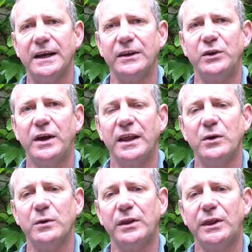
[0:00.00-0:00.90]

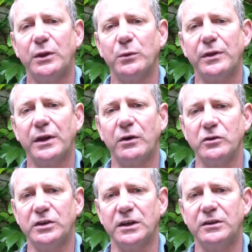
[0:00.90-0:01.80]
together with a
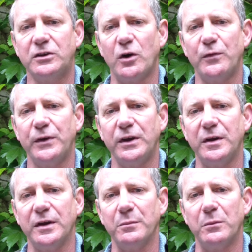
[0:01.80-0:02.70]
roasted
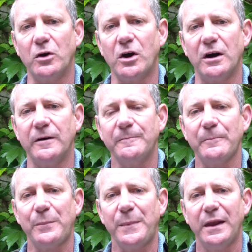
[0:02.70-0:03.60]
coffee mocha
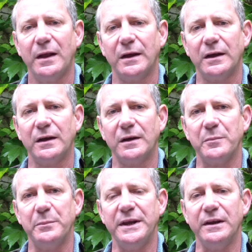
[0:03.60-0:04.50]

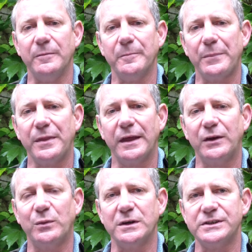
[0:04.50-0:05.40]
bean
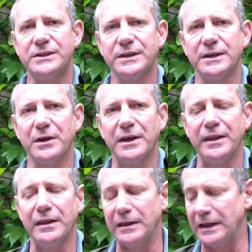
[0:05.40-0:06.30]
that was
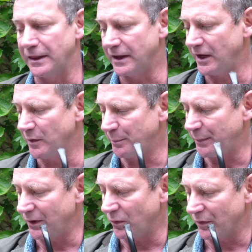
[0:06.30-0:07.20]
in the EMP
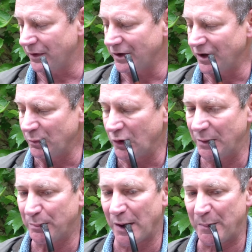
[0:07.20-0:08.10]
or the early
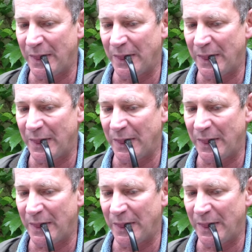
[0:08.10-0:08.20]
morning pipe.